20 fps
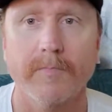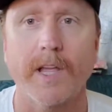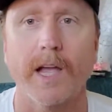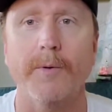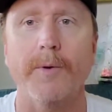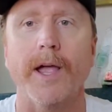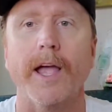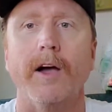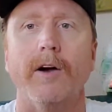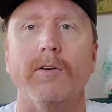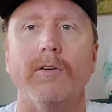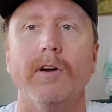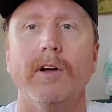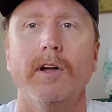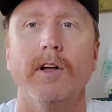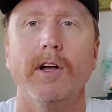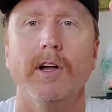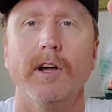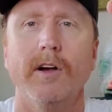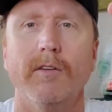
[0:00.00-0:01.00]
Here we go.
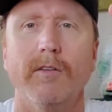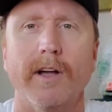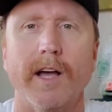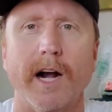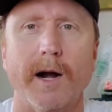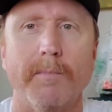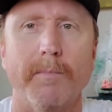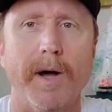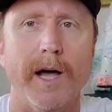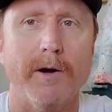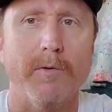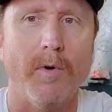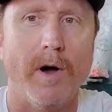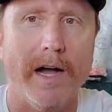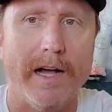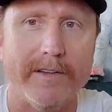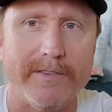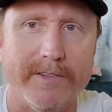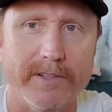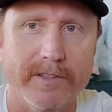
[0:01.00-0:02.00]
We got our
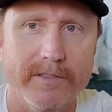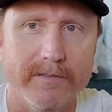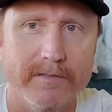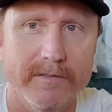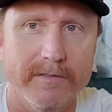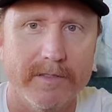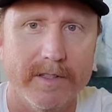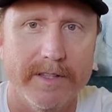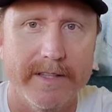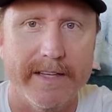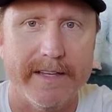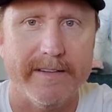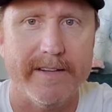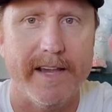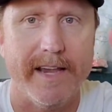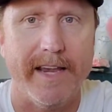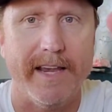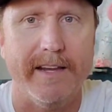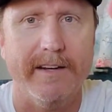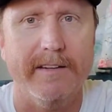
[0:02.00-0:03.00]
Budweiser in this
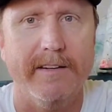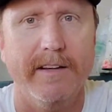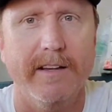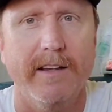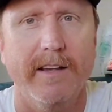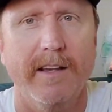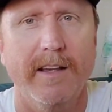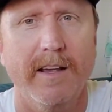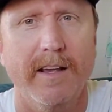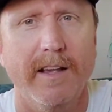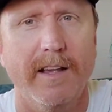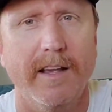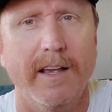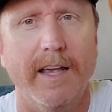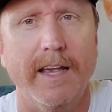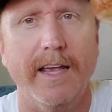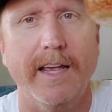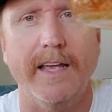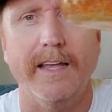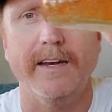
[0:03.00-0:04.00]
hand
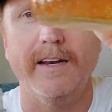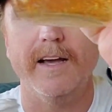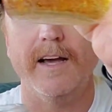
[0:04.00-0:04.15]
and